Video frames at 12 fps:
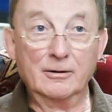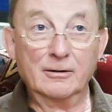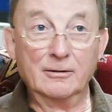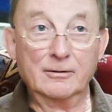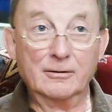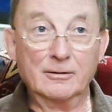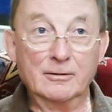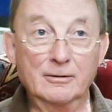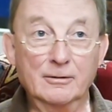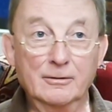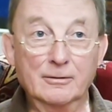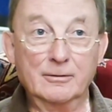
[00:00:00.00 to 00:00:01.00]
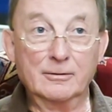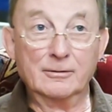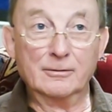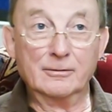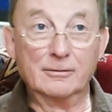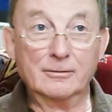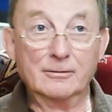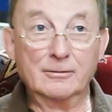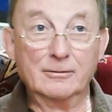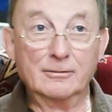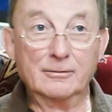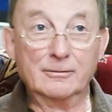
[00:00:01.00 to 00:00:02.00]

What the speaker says: [no speech]